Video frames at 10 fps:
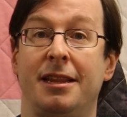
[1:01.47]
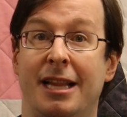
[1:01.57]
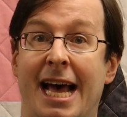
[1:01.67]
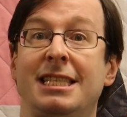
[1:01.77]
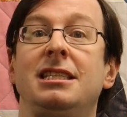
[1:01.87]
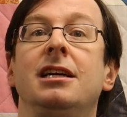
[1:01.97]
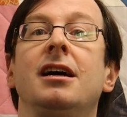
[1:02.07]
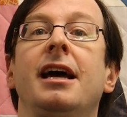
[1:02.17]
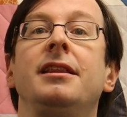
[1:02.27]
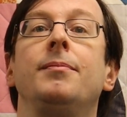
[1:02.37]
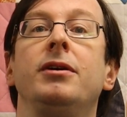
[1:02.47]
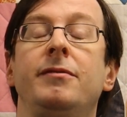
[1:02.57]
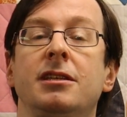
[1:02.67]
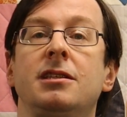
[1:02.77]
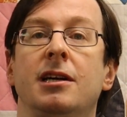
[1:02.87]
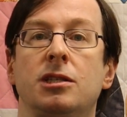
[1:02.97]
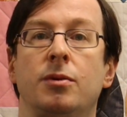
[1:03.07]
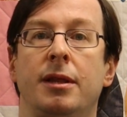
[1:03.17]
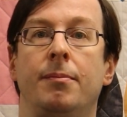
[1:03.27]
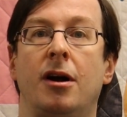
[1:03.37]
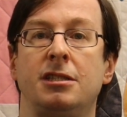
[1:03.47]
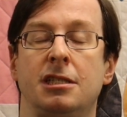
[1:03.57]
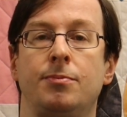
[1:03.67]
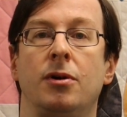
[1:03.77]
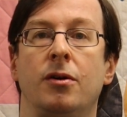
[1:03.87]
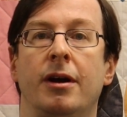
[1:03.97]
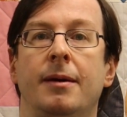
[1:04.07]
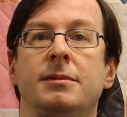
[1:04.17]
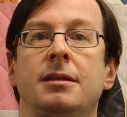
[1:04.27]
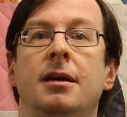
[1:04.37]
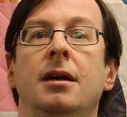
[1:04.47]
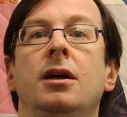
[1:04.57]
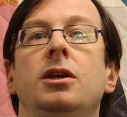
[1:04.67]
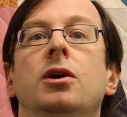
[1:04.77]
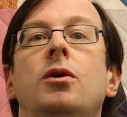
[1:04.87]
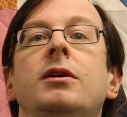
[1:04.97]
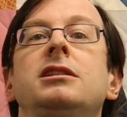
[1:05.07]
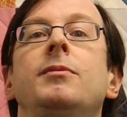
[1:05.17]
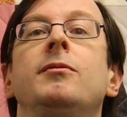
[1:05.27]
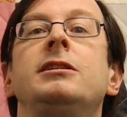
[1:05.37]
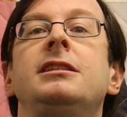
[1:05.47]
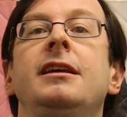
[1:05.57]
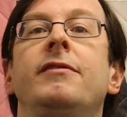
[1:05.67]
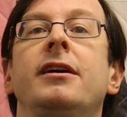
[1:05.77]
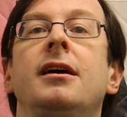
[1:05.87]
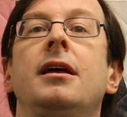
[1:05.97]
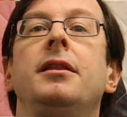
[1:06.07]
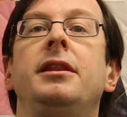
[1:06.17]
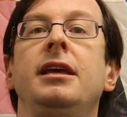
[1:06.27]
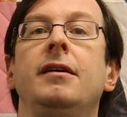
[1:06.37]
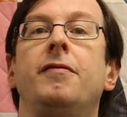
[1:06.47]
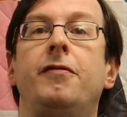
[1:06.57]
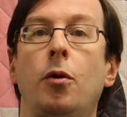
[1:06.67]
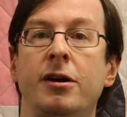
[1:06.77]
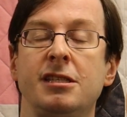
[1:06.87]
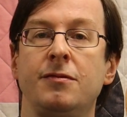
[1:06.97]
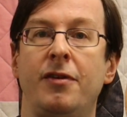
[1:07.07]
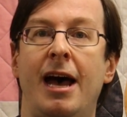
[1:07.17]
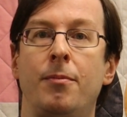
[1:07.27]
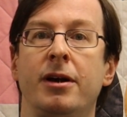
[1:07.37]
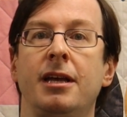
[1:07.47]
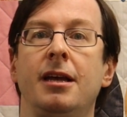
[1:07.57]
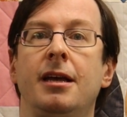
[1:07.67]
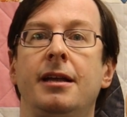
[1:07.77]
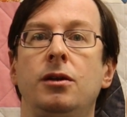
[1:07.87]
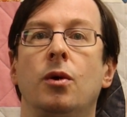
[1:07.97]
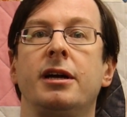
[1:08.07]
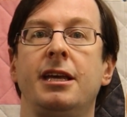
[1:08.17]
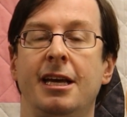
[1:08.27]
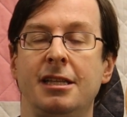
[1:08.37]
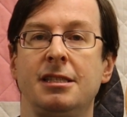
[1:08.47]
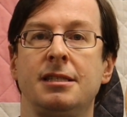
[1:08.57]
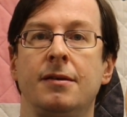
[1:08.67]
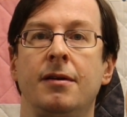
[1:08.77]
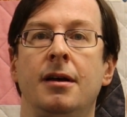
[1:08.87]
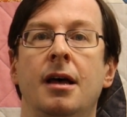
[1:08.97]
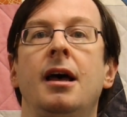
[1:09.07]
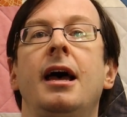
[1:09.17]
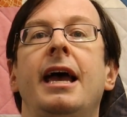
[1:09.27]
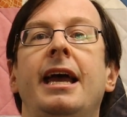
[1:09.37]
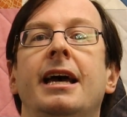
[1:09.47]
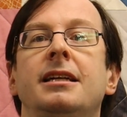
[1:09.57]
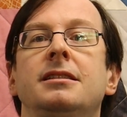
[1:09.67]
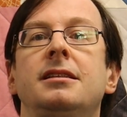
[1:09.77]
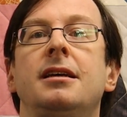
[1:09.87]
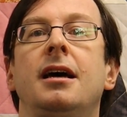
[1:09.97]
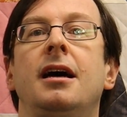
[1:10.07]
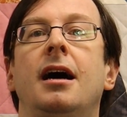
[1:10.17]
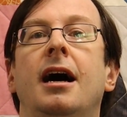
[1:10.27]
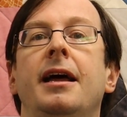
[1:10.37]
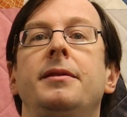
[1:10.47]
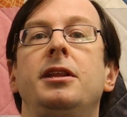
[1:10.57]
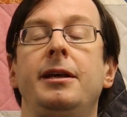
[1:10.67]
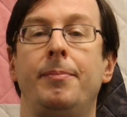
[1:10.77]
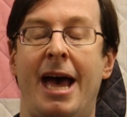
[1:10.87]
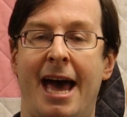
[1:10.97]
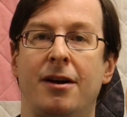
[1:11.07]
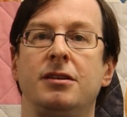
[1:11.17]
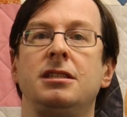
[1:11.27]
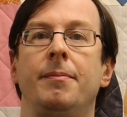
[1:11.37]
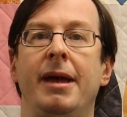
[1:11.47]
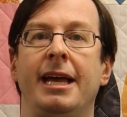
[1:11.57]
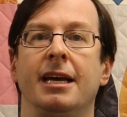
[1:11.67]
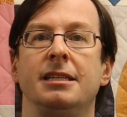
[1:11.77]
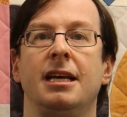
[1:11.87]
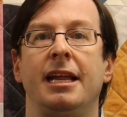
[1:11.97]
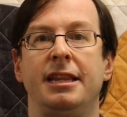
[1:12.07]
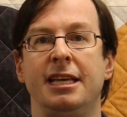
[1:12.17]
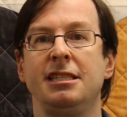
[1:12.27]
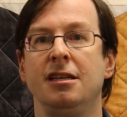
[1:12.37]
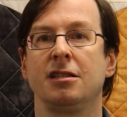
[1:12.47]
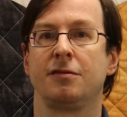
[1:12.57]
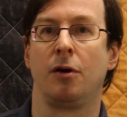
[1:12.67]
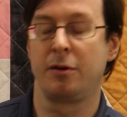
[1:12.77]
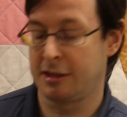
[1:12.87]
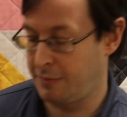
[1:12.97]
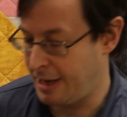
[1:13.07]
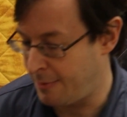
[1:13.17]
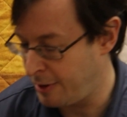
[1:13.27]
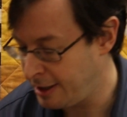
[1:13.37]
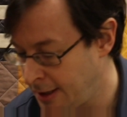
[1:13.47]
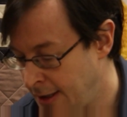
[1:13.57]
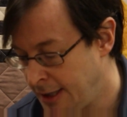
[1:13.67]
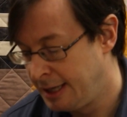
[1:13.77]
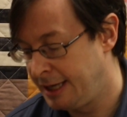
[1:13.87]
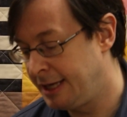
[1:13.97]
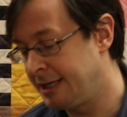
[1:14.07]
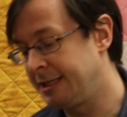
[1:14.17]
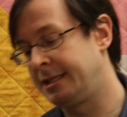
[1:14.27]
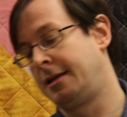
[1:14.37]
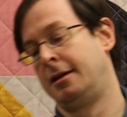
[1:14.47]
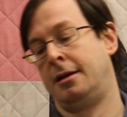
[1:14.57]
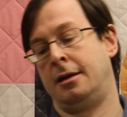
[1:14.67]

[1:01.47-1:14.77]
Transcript: last year and the previous years with Marcia's programs, you're going to be receiving the focus fabric in your kits and the pattern to make it. And this year's focus fabric is